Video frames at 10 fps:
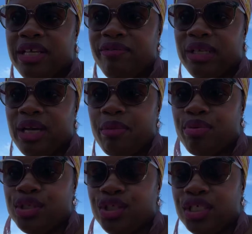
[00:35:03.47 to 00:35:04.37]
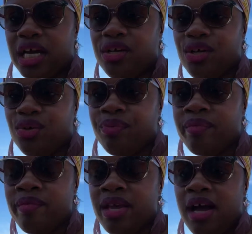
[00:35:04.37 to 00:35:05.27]
really, really appreciate you.
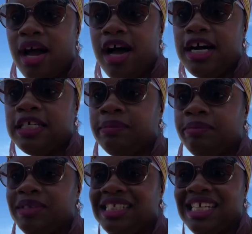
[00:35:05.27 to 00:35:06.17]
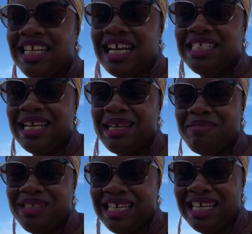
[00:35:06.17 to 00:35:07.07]
CNA to
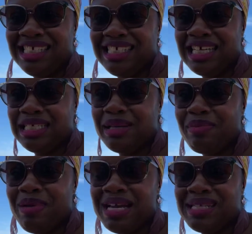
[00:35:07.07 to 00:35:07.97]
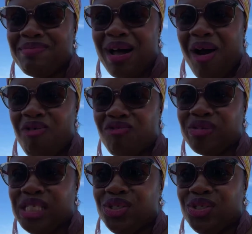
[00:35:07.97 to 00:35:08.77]
MD, such an amazing, powerful